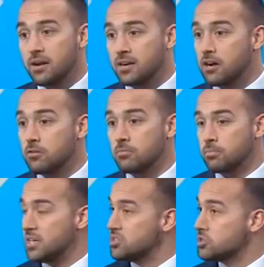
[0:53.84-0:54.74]
are now
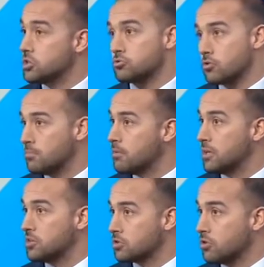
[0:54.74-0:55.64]
beaten to the drum of
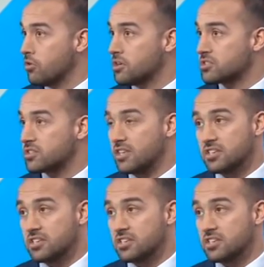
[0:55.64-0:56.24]
political risk.